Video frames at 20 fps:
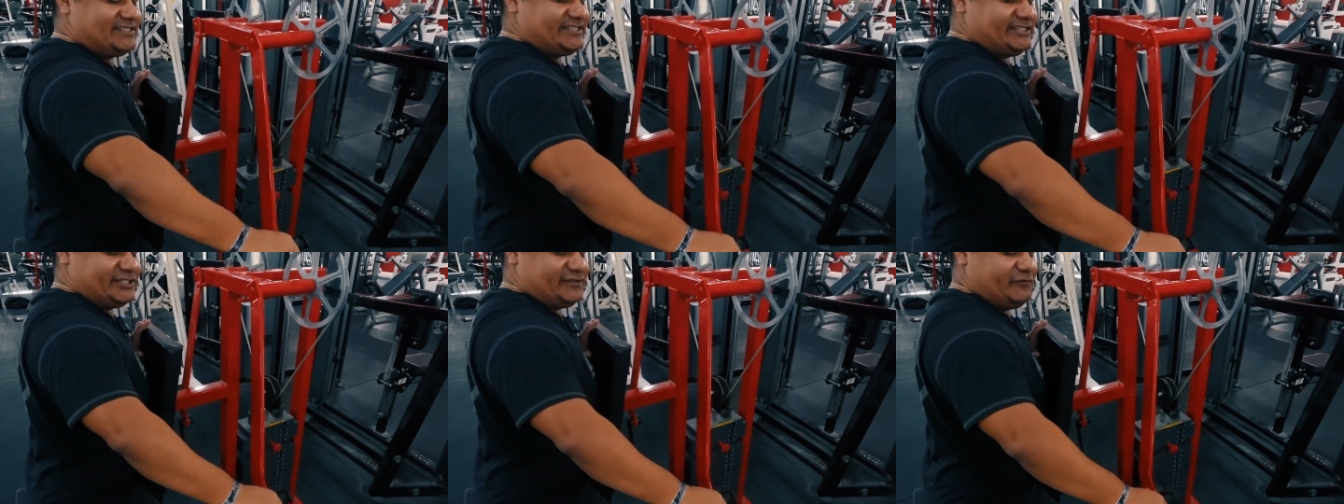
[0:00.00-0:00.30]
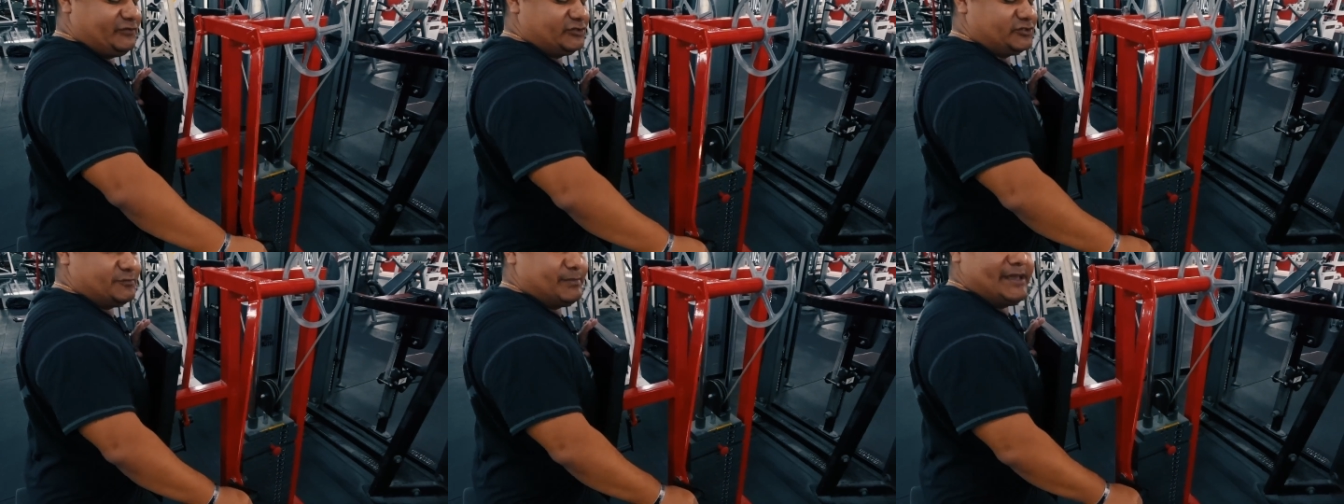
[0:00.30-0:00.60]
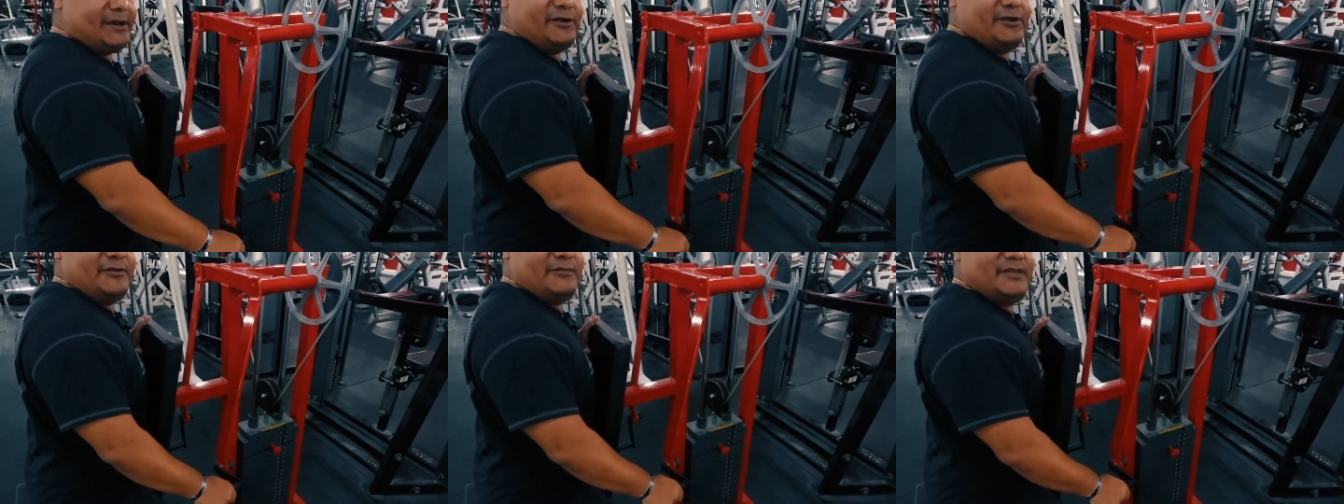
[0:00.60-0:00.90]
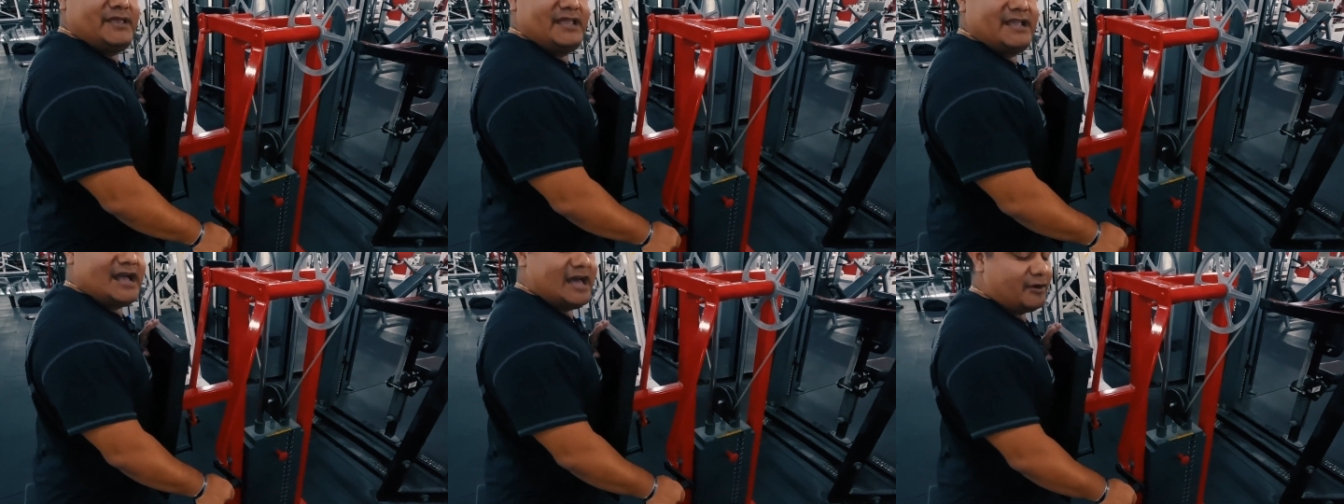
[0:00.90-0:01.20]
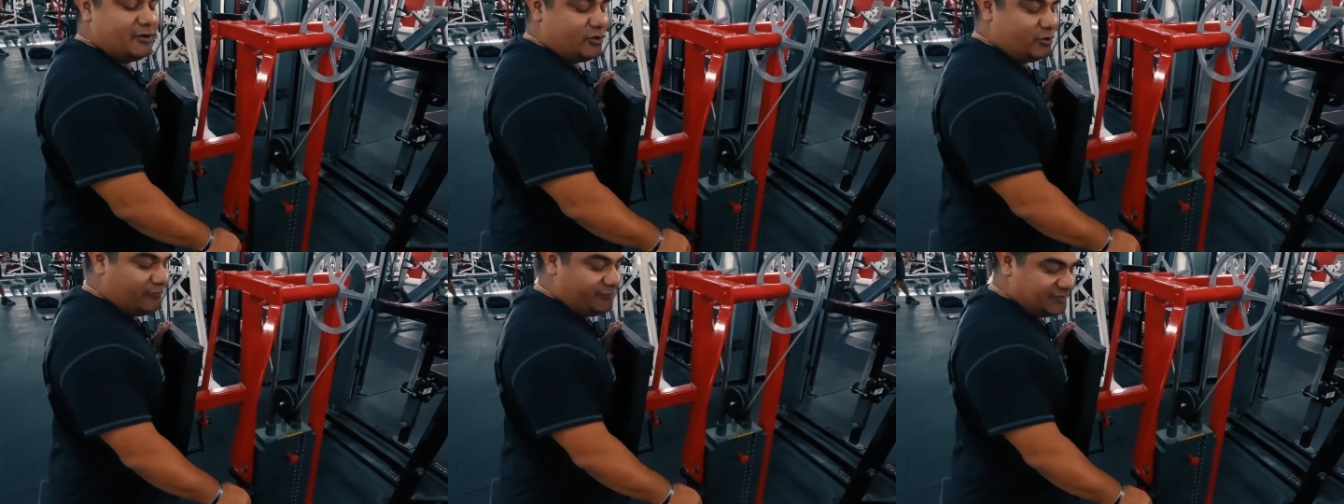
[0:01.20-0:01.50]
just feels better to me. I
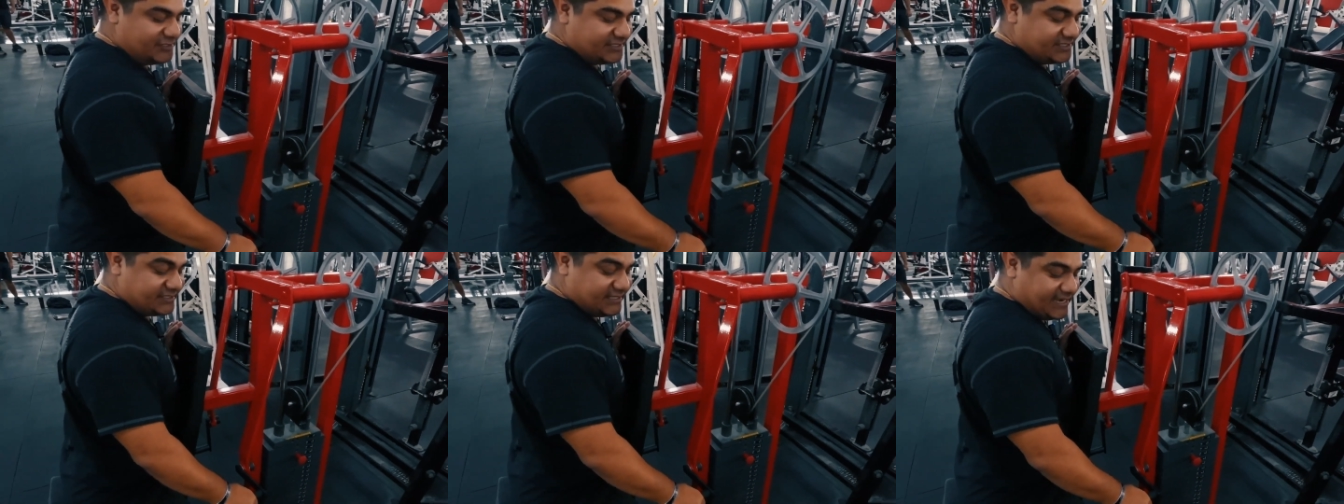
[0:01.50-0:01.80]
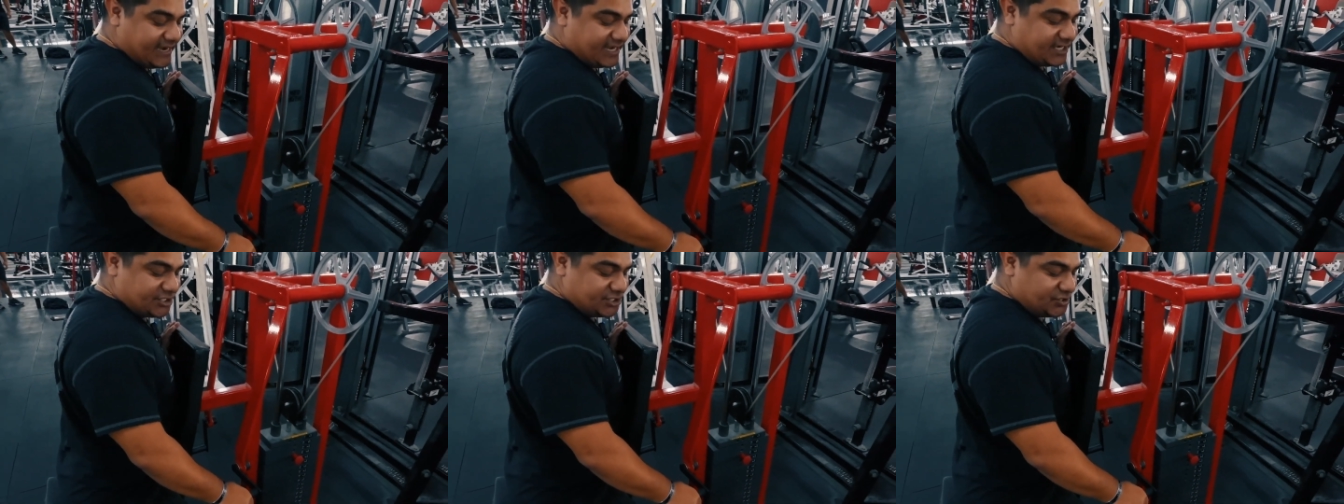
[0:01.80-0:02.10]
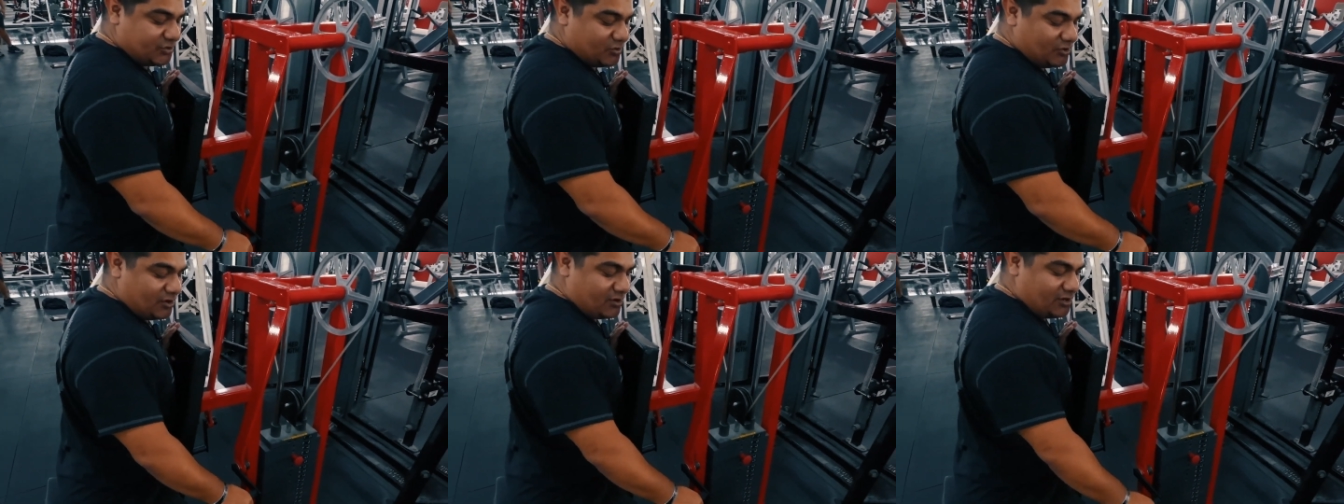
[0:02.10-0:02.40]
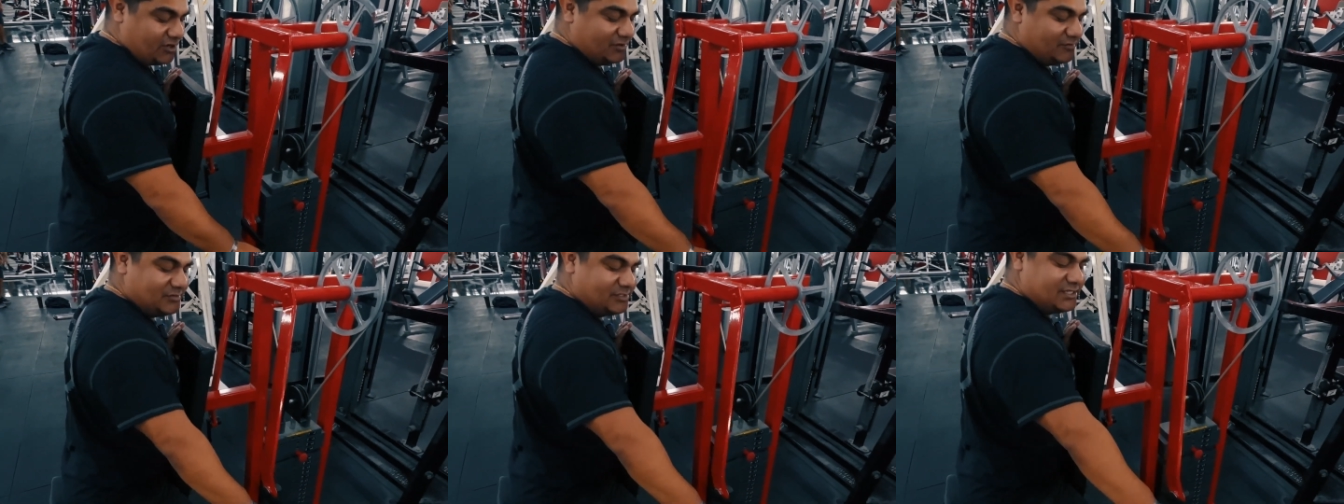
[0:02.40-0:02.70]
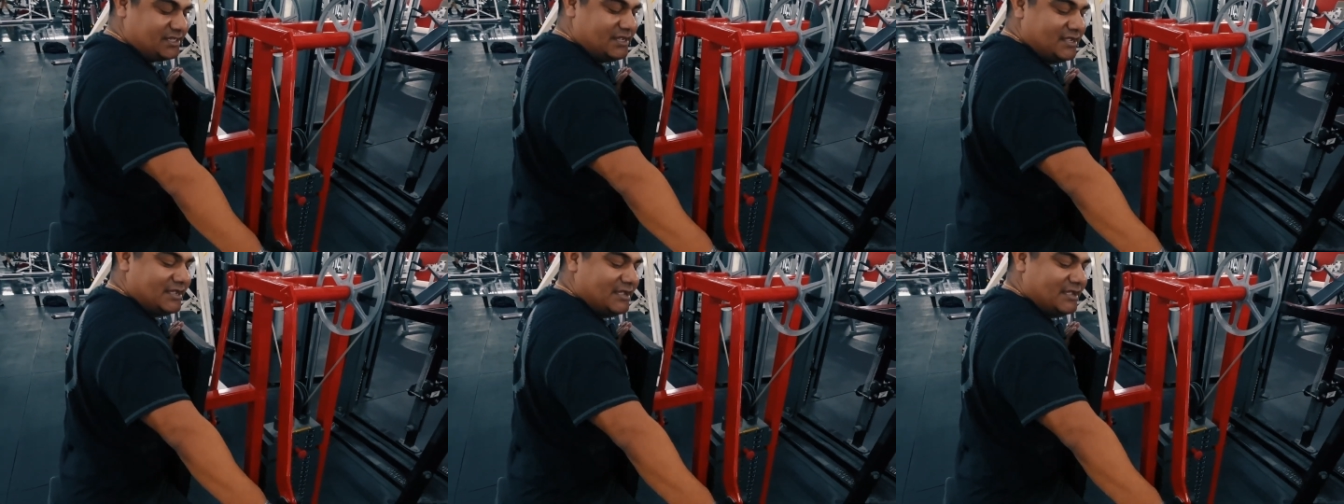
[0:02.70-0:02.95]
don't know if it's because I got short arms.